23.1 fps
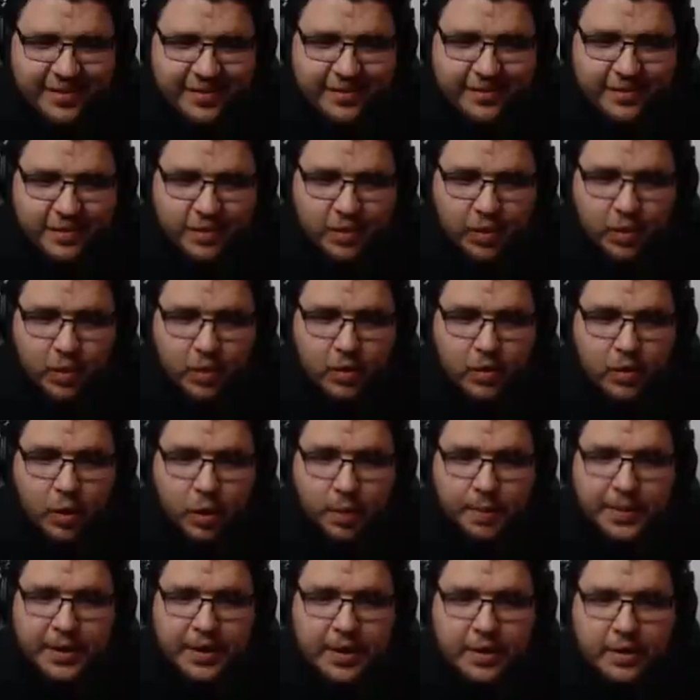Oh, got it open
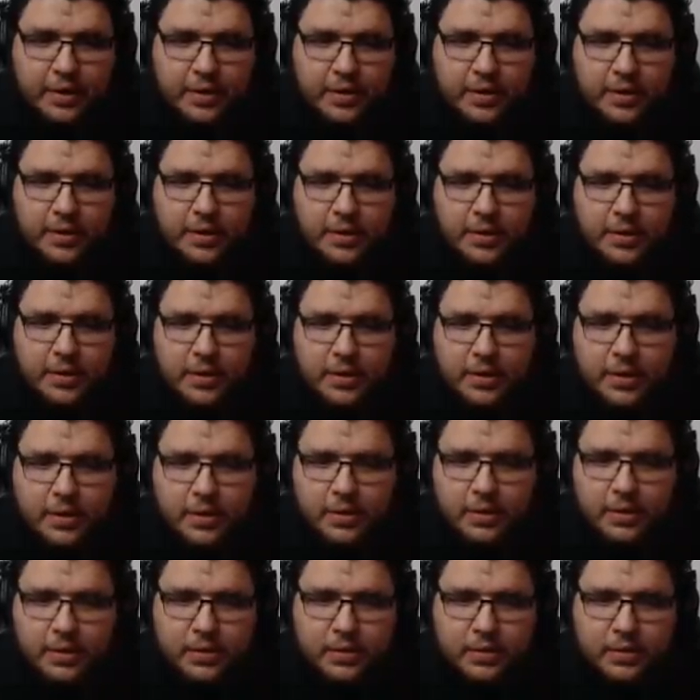it. over it. Oh.